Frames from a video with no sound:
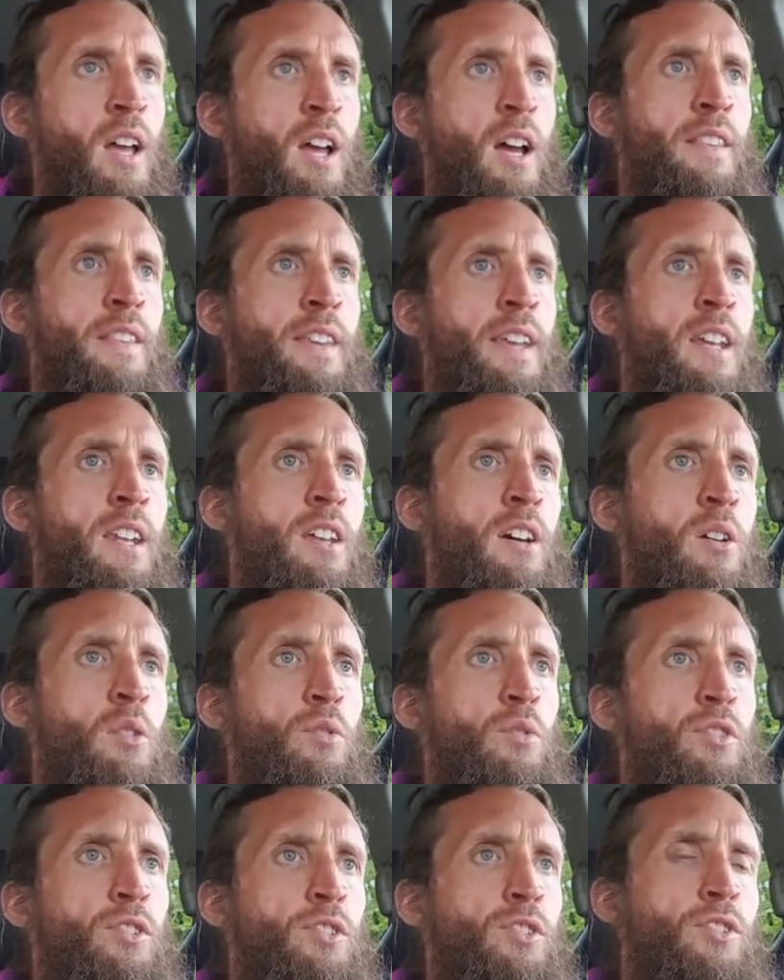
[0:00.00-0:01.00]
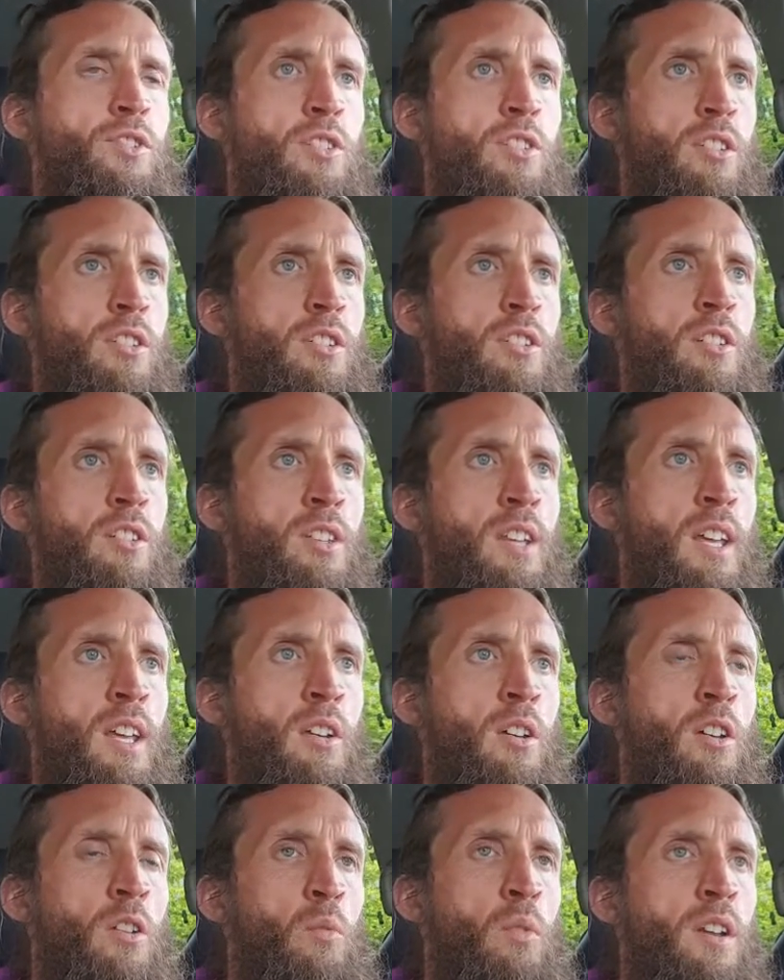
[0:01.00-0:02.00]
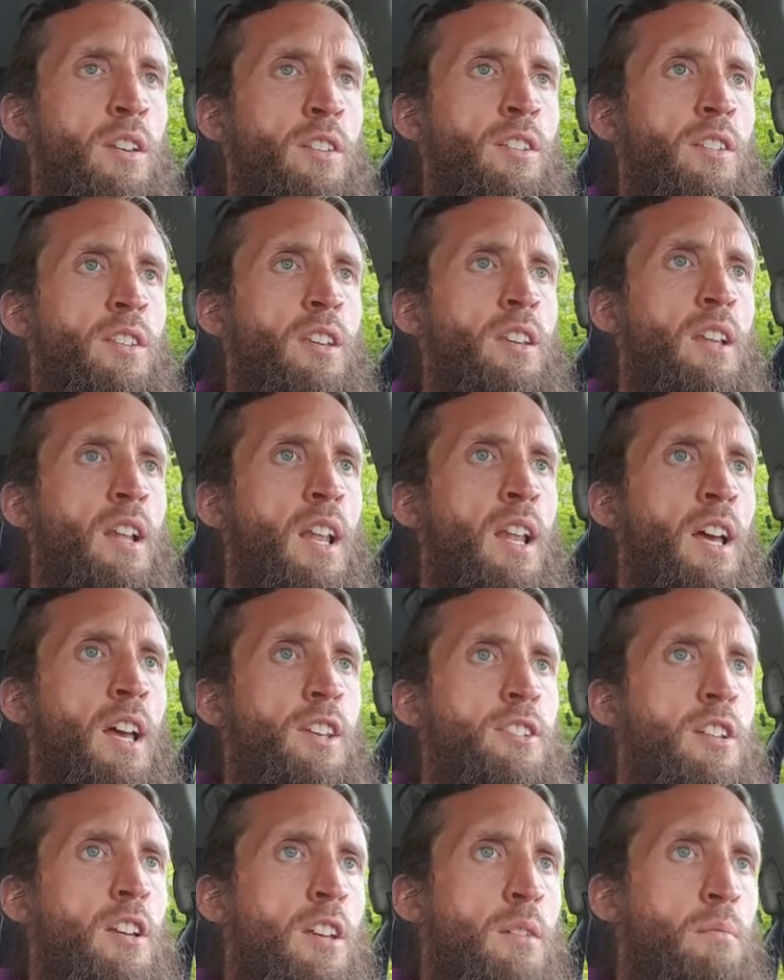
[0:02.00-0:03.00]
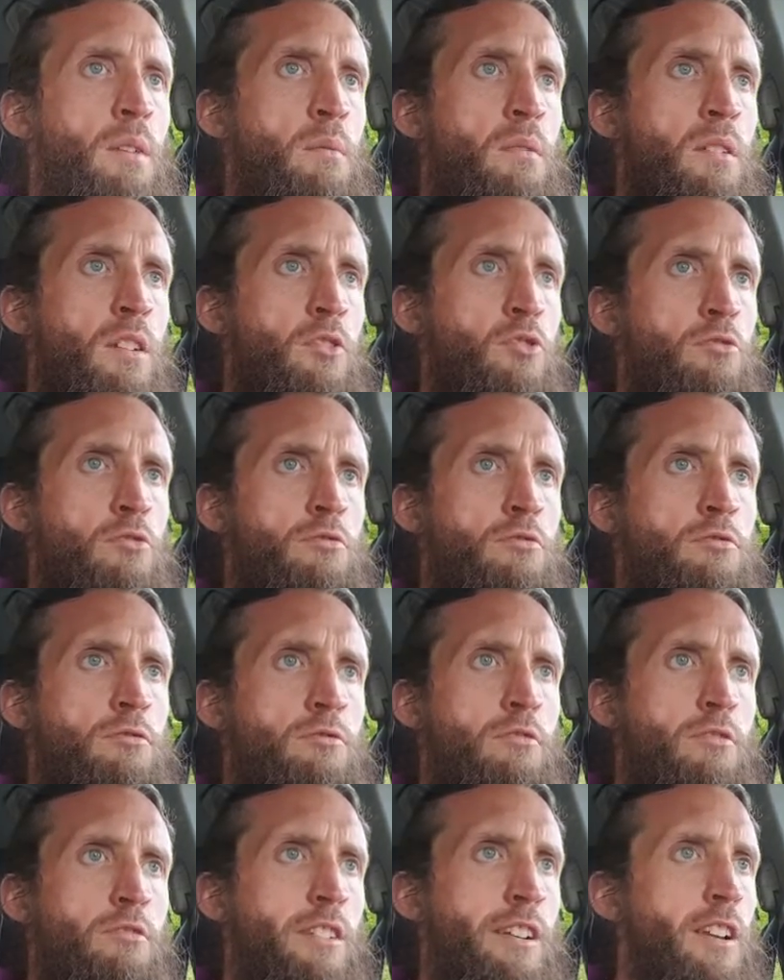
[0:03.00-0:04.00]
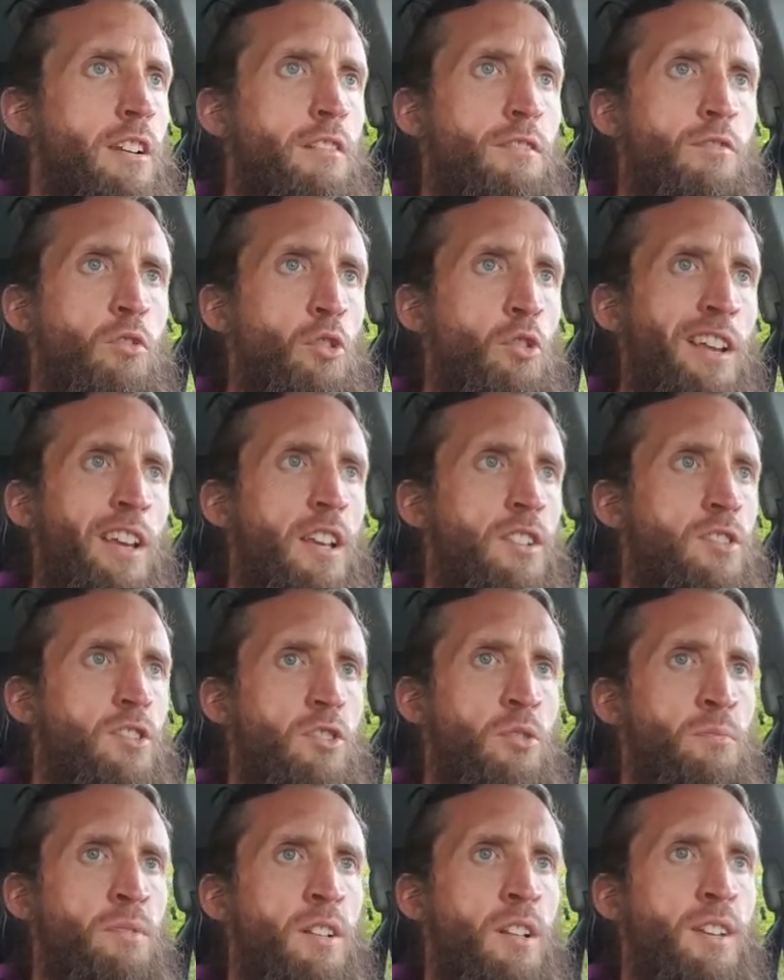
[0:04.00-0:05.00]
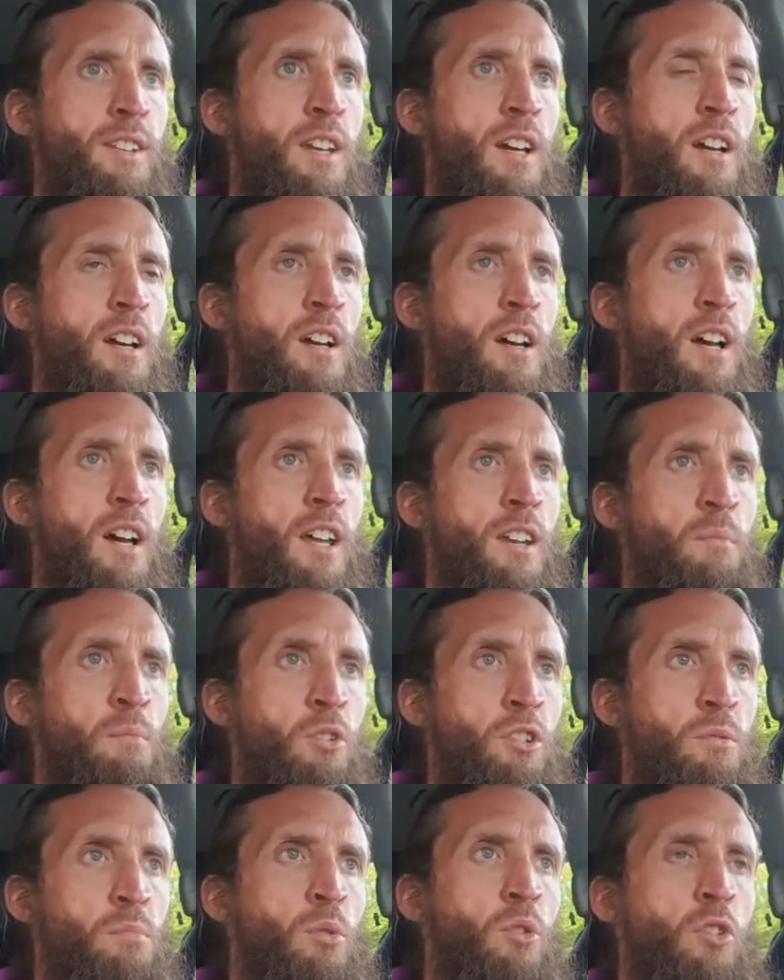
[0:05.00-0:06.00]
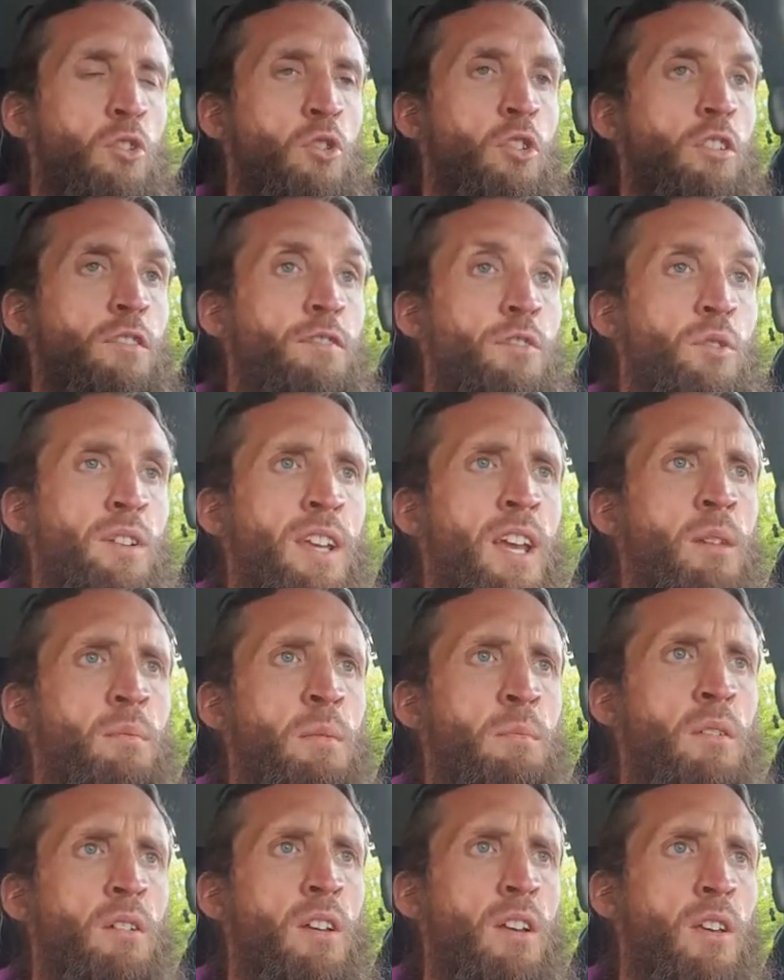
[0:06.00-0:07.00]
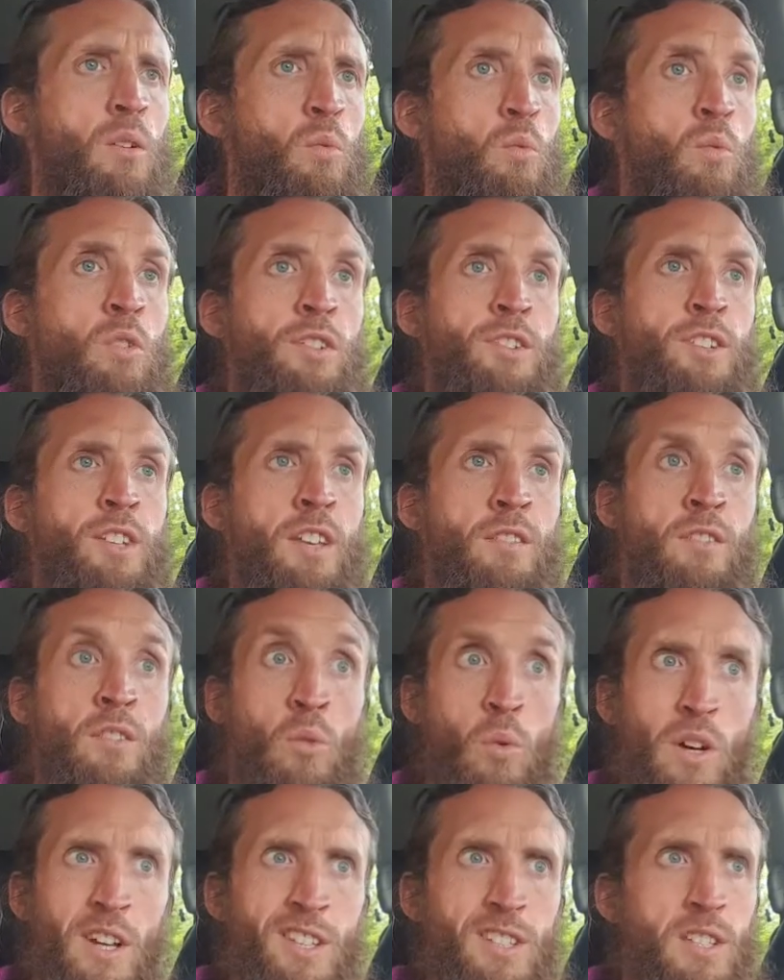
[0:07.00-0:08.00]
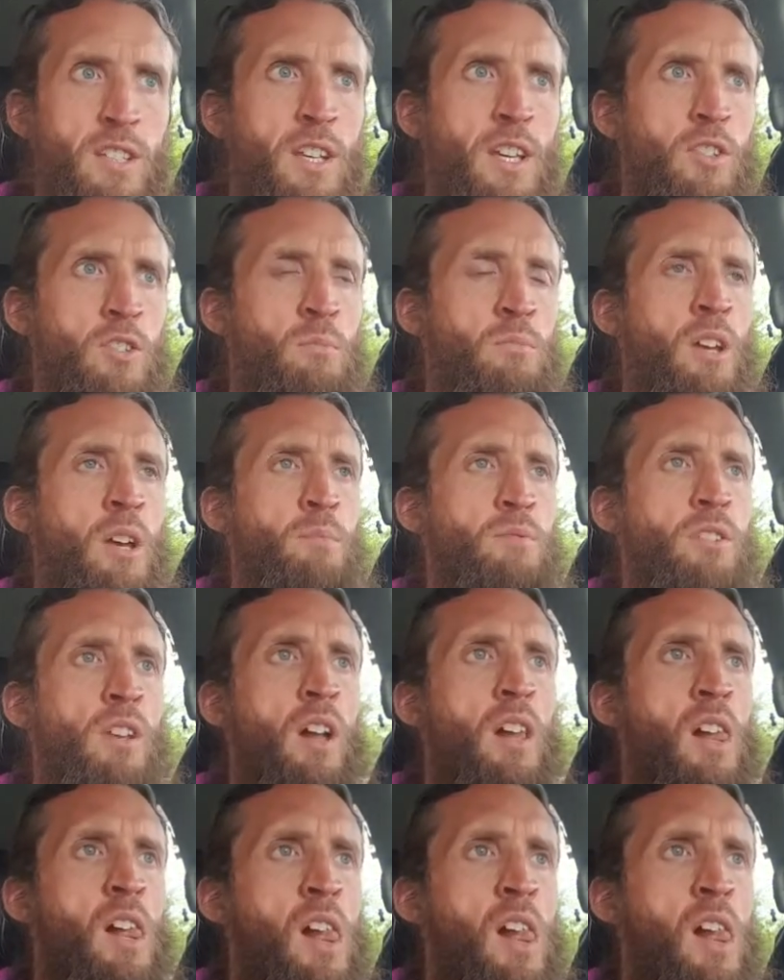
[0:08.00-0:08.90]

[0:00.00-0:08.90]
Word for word: And then I was then I went in the last like maybe three or four days or something like that. I had much more cooked food again, maybe like once even twice a day sometimes.